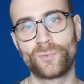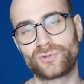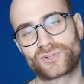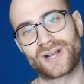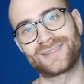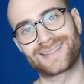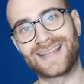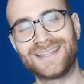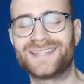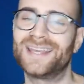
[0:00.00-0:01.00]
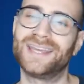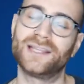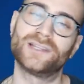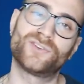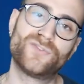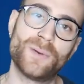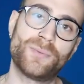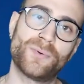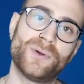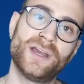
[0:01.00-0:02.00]
will translate to English
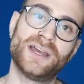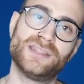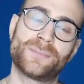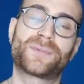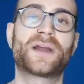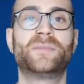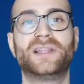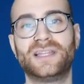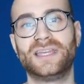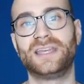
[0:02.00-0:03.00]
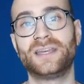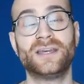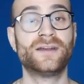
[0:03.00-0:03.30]
football and the Premier League.